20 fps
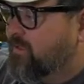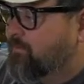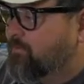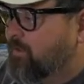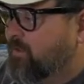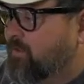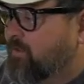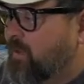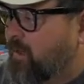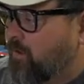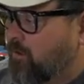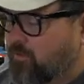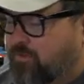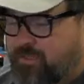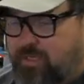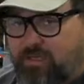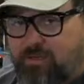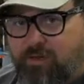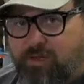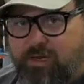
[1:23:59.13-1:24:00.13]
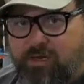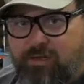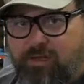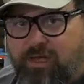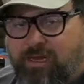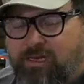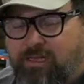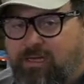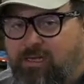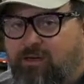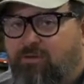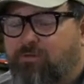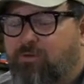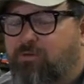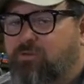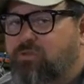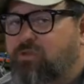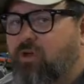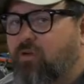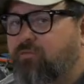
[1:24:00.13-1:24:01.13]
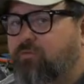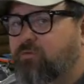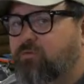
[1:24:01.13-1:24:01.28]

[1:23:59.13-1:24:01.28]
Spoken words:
but that articulated landing gear and those softer